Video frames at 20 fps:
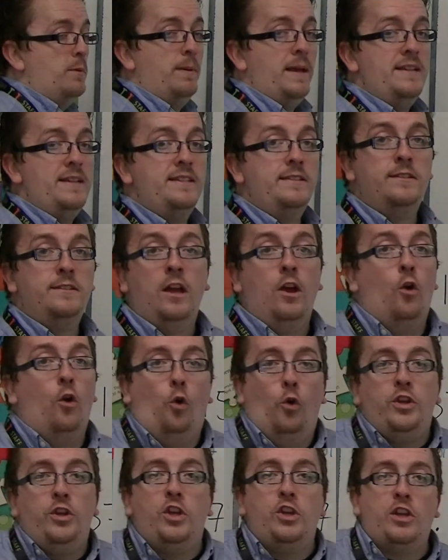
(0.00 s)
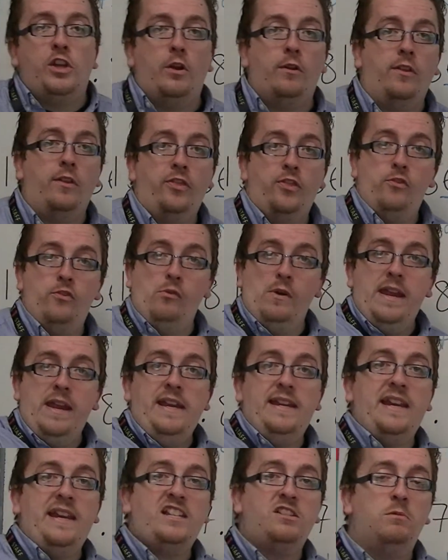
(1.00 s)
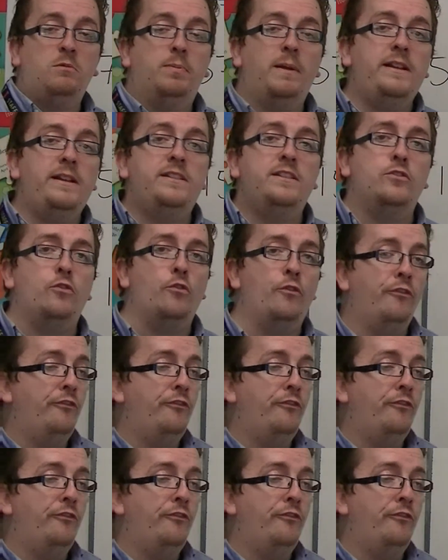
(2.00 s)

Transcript: places, or you can go to 3 decimal places or